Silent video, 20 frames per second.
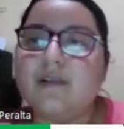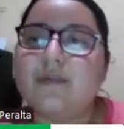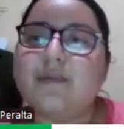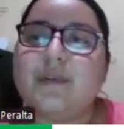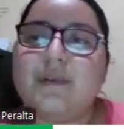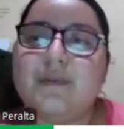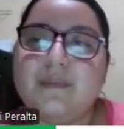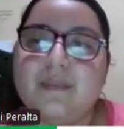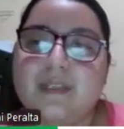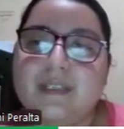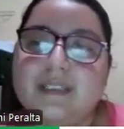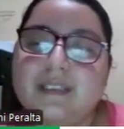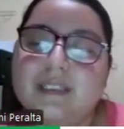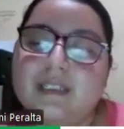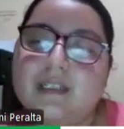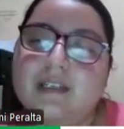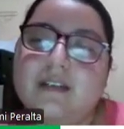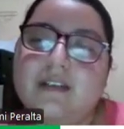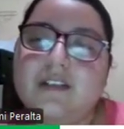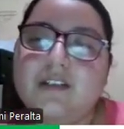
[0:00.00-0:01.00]
of the
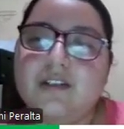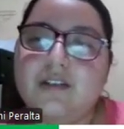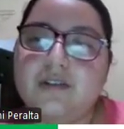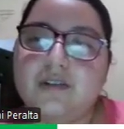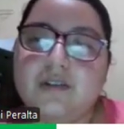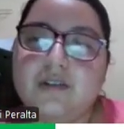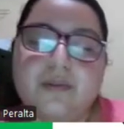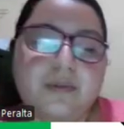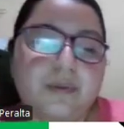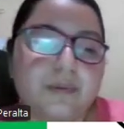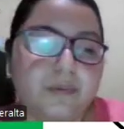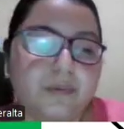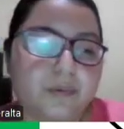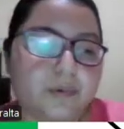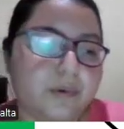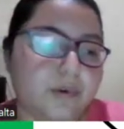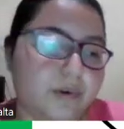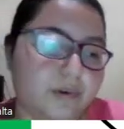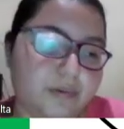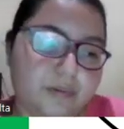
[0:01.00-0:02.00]
investigation of the
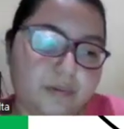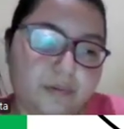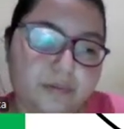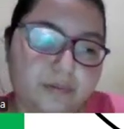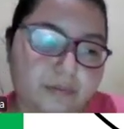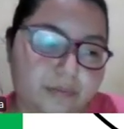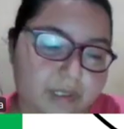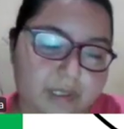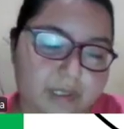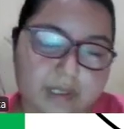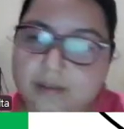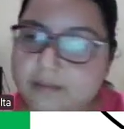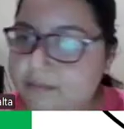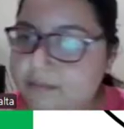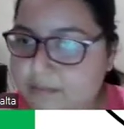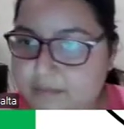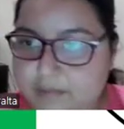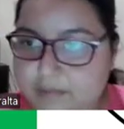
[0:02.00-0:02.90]
book or the